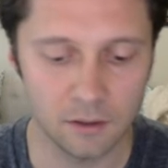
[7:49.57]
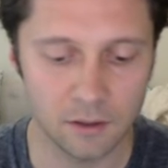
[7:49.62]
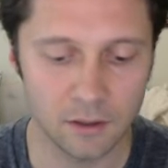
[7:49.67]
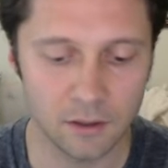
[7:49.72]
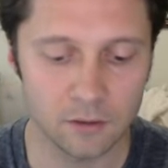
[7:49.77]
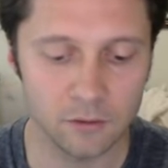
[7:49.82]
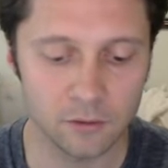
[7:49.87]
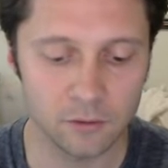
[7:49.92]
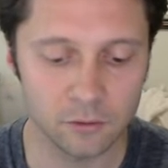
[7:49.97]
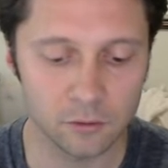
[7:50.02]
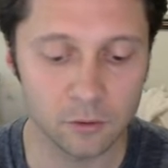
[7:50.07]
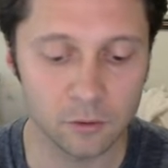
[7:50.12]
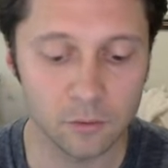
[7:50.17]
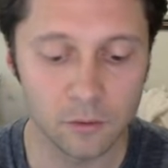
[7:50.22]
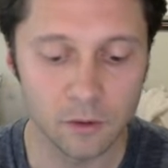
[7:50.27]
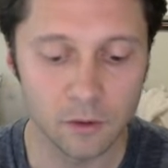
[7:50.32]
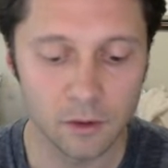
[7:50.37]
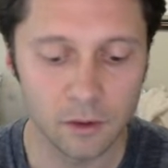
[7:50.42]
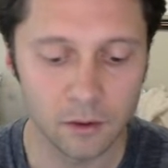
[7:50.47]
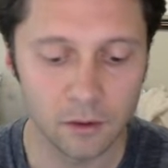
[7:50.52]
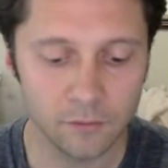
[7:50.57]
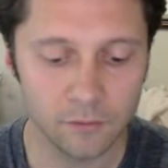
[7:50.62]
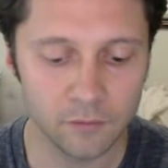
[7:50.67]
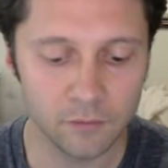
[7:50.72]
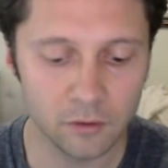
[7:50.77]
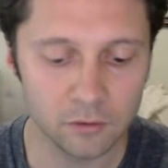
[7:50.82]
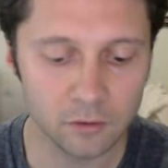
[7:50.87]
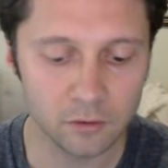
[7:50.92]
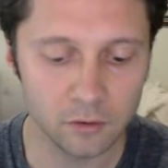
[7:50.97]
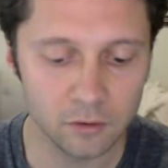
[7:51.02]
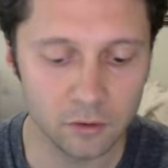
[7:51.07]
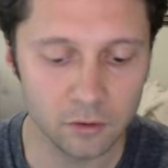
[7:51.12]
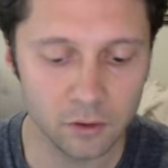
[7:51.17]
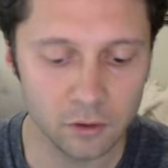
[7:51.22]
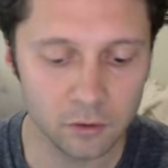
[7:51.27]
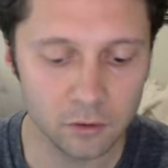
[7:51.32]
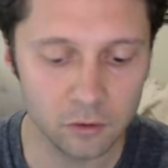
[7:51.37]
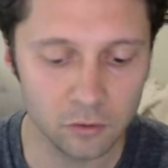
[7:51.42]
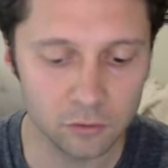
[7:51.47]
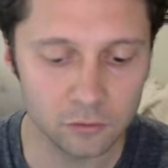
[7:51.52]
I don't know. So in VS Code, you
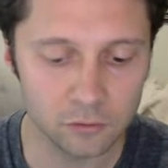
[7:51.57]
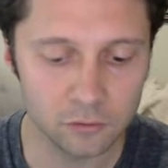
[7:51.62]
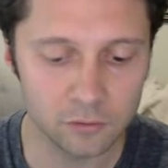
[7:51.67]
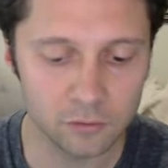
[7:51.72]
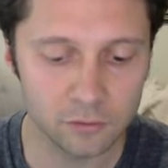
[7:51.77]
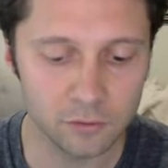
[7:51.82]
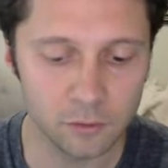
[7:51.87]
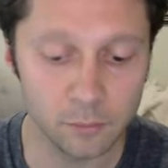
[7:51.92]
can use,